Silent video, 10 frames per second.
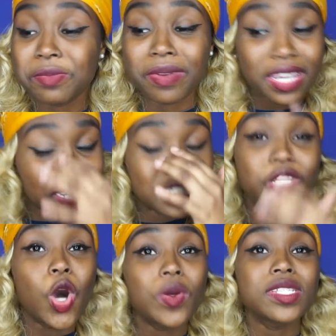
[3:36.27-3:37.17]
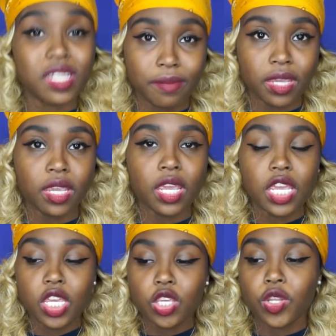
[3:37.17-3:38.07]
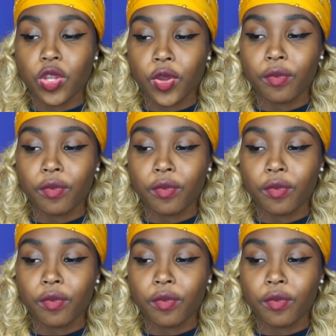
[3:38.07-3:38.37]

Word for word: but it's going to be, you know.